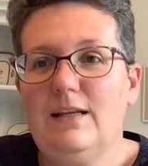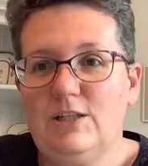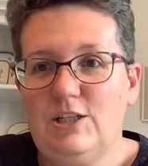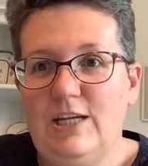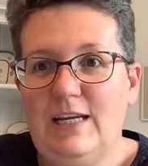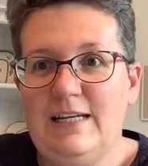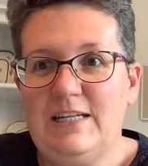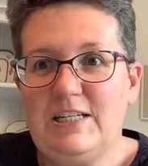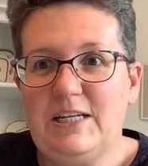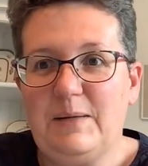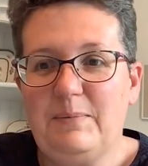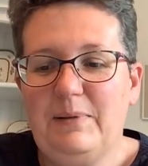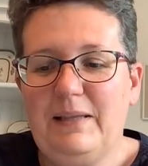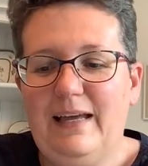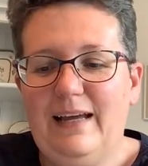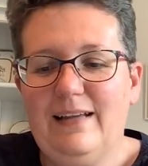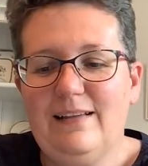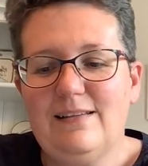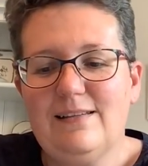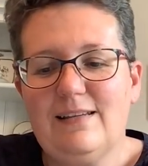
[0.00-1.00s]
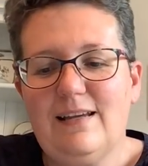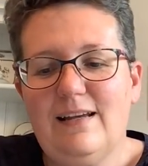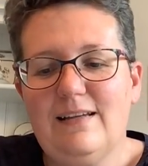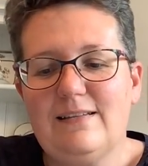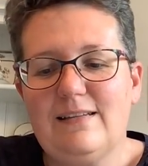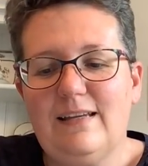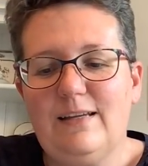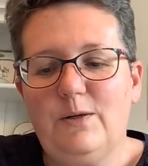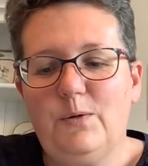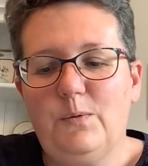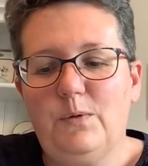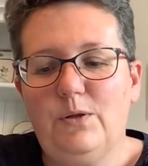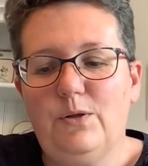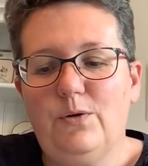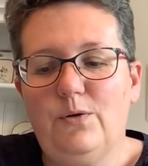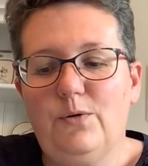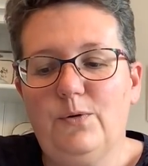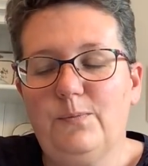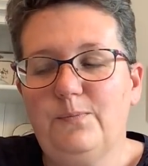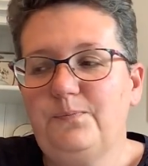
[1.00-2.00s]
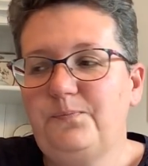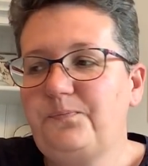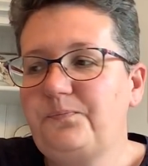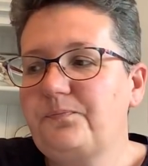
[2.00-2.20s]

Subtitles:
changing plans as I go along.